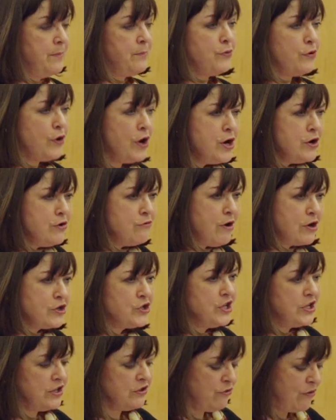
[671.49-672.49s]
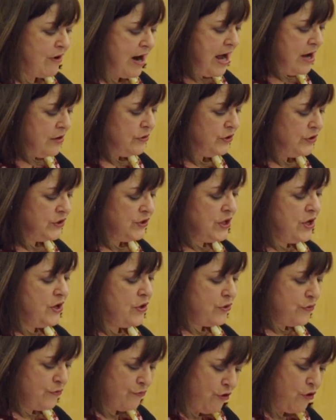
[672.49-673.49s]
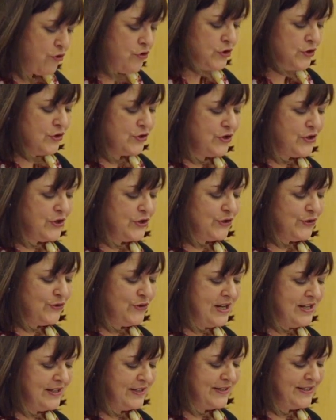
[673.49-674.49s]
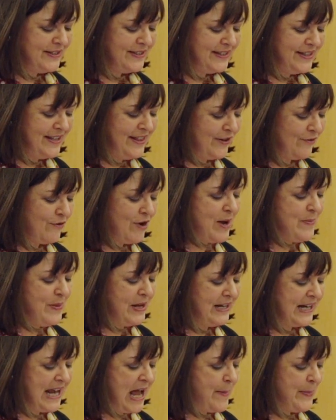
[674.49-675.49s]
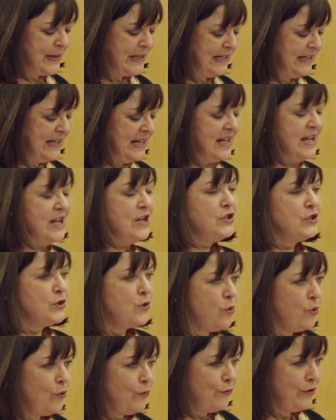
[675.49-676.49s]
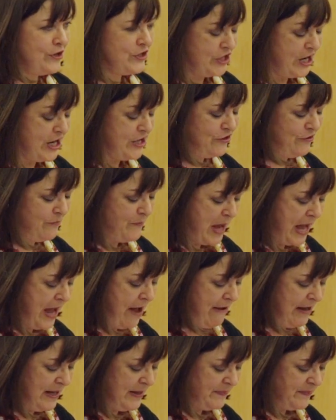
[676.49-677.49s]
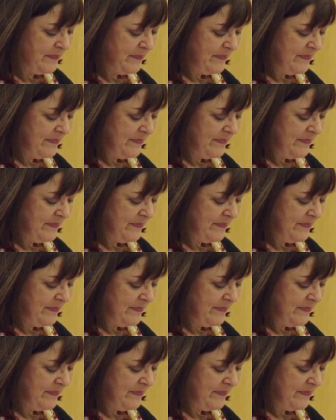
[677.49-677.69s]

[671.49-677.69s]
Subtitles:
pro-Russian crowds thronged onto the streets in the Crimean capital to call for a change of power.